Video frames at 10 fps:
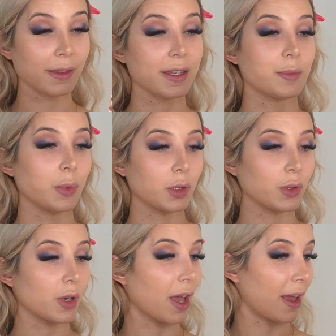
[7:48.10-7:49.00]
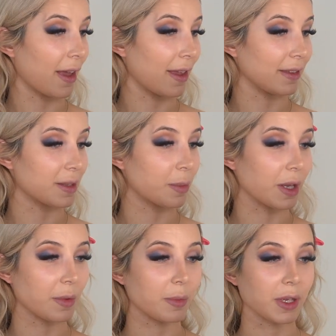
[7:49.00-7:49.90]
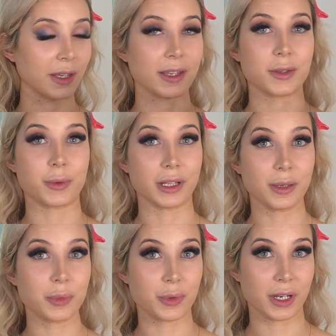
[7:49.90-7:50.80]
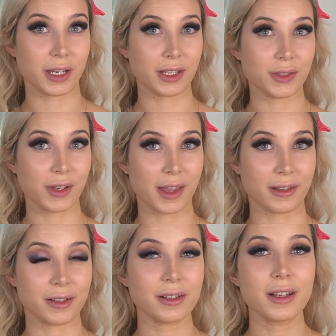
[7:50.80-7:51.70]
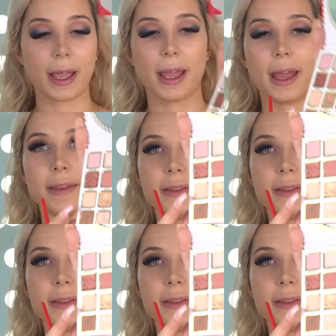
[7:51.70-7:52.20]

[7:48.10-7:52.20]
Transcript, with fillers: This blue and this baby pink is really pretty together. Okay, and